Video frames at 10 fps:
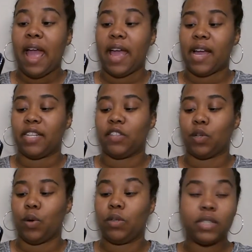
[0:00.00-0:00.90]
and
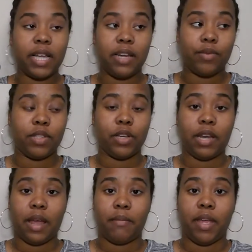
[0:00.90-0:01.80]
this old lady was
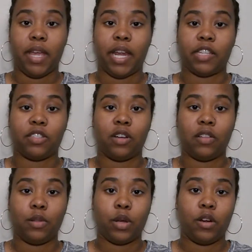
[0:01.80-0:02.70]
looking at me, and I
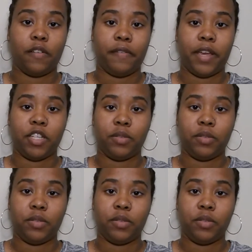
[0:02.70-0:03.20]
saw a look on her face.